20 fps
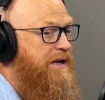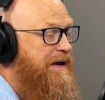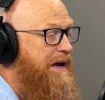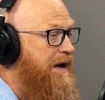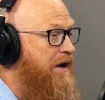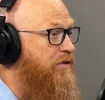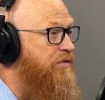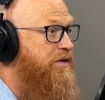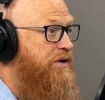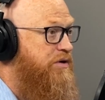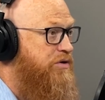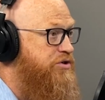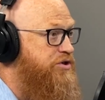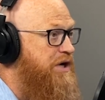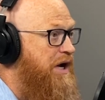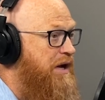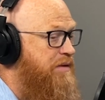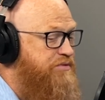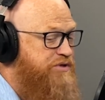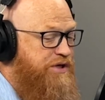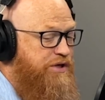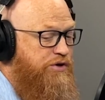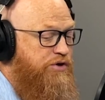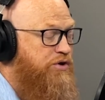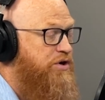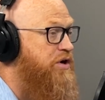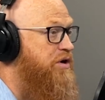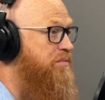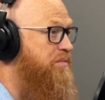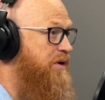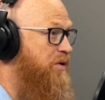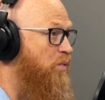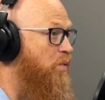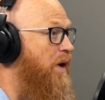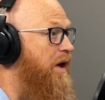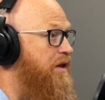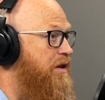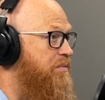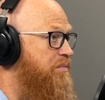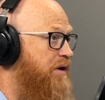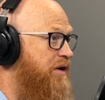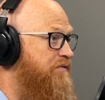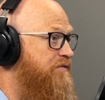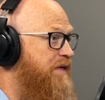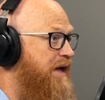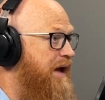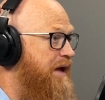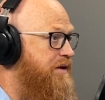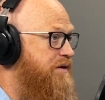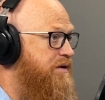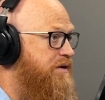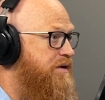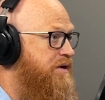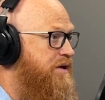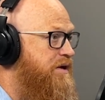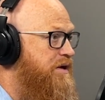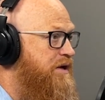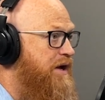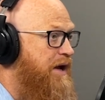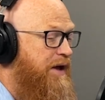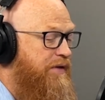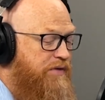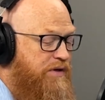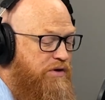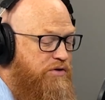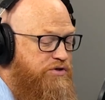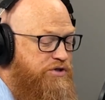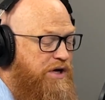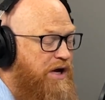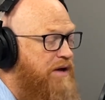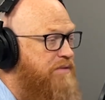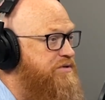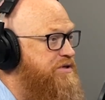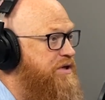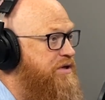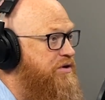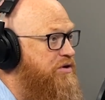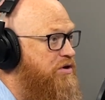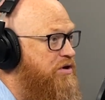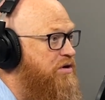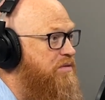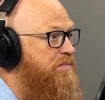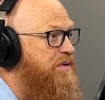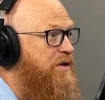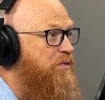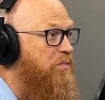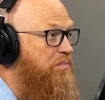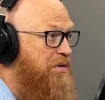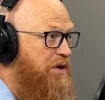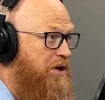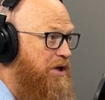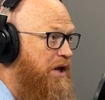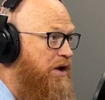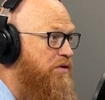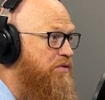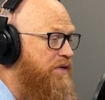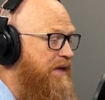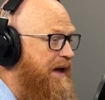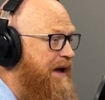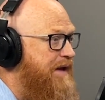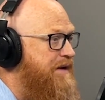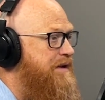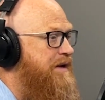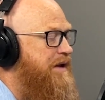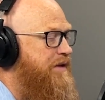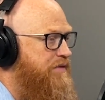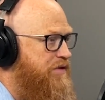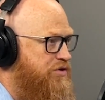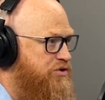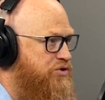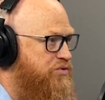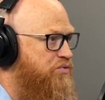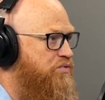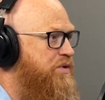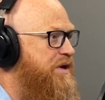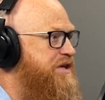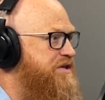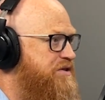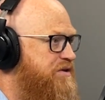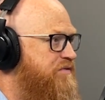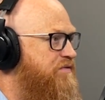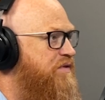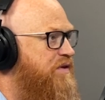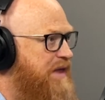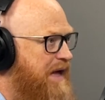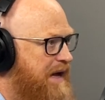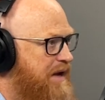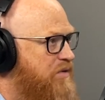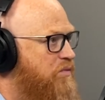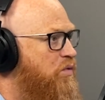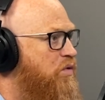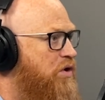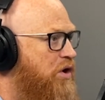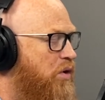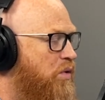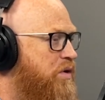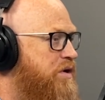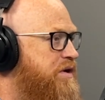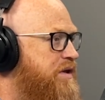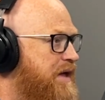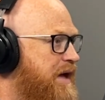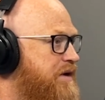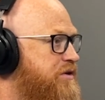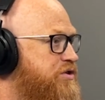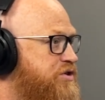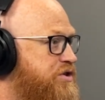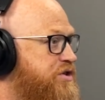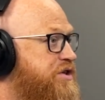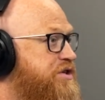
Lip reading: Now, there are jobs that you're going to be well above that, and there are jobs that you're going to be below that, and there's a reason for that, and we'll go into that in just